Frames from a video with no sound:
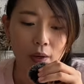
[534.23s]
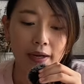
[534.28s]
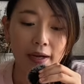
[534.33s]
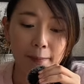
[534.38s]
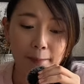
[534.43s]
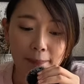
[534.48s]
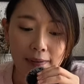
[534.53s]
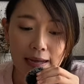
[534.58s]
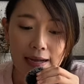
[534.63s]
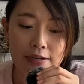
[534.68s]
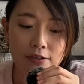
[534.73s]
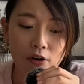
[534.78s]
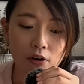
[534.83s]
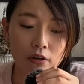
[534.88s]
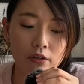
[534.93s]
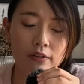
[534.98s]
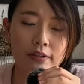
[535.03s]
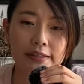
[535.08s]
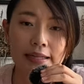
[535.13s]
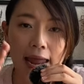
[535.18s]
I applied
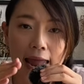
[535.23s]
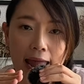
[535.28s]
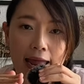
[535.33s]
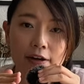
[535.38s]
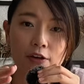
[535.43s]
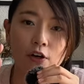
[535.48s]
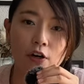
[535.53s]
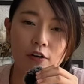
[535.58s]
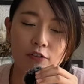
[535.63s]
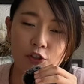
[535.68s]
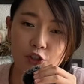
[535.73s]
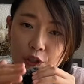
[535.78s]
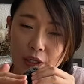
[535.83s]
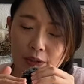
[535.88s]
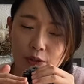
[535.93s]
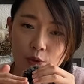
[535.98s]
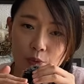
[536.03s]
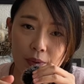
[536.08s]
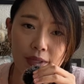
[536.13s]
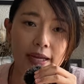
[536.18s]
on 10th of
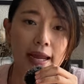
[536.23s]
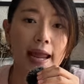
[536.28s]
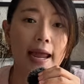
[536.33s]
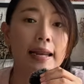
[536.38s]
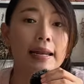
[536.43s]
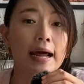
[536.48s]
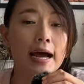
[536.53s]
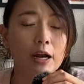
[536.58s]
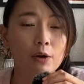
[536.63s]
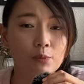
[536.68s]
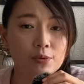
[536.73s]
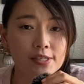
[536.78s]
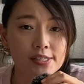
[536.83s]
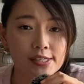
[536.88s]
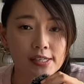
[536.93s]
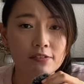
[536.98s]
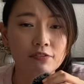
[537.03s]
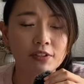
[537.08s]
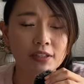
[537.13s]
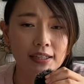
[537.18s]
January and I
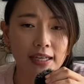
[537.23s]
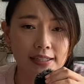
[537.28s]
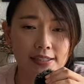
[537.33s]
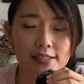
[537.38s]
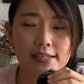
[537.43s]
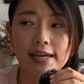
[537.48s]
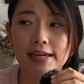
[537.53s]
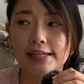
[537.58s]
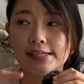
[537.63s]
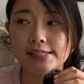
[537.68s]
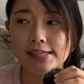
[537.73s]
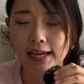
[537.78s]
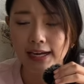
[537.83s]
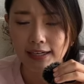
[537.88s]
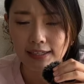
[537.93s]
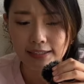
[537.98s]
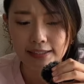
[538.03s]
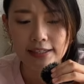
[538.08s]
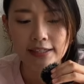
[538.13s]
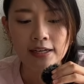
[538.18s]
received the letter
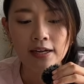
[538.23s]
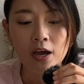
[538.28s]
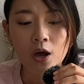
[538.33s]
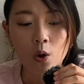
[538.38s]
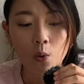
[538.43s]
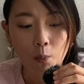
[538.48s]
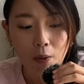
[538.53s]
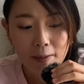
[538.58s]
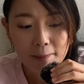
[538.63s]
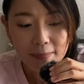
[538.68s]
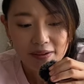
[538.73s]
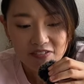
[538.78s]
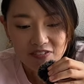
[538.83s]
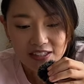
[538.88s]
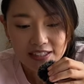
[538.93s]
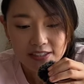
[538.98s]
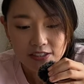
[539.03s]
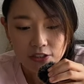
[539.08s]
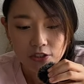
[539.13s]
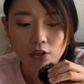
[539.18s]
exactly 1 month
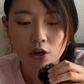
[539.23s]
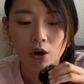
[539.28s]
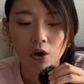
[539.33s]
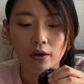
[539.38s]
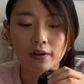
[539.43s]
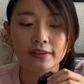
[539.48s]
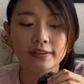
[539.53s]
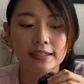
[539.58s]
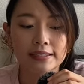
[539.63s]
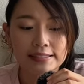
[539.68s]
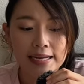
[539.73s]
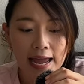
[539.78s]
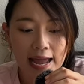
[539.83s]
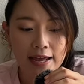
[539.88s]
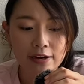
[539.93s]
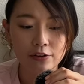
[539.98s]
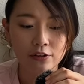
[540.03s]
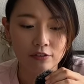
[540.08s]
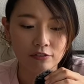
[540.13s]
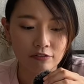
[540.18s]
later on the
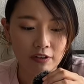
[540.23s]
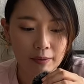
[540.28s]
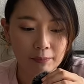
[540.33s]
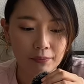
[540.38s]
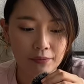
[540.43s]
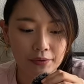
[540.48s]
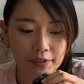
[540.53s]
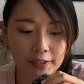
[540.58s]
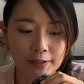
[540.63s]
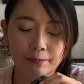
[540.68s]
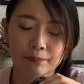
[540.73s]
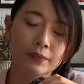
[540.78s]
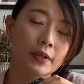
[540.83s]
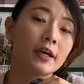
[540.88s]
10th of February.